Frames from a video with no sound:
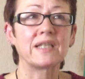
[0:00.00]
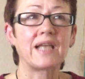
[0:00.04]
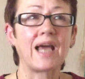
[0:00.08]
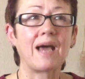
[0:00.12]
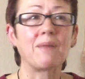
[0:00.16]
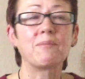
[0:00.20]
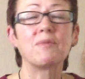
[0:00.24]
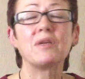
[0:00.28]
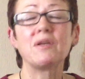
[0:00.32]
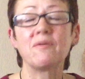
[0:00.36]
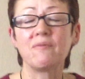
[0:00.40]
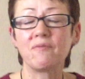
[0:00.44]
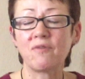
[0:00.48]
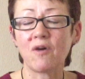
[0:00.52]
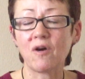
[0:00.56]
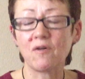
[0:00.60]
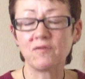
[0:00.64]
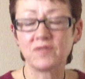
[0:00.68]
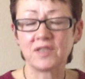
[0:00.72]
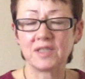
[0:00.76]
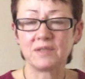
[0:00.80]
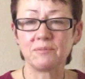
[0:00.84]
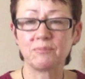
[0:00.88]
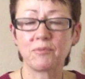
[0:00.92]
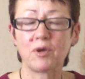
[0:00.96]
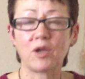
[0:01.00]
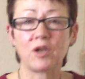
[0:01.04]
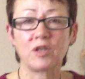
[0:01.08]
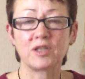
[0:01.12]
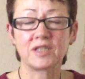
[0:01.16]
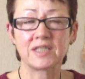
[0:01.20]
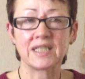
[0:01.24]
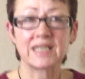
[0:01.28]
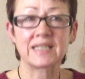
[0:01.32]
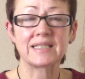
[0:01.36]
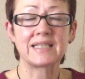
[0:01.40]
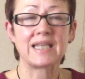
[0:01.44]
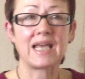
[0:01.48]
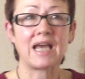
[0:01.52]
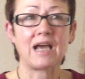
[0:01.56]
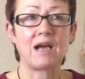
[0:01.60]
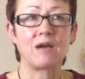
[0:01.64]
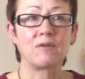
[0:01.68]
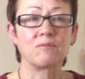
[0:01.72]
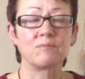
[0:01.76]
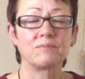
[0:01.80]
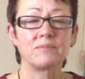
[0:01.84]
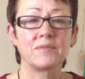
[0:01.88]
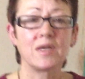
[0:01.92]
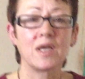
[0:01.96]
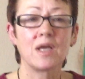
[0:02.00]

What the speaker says: I'm involved in politics now,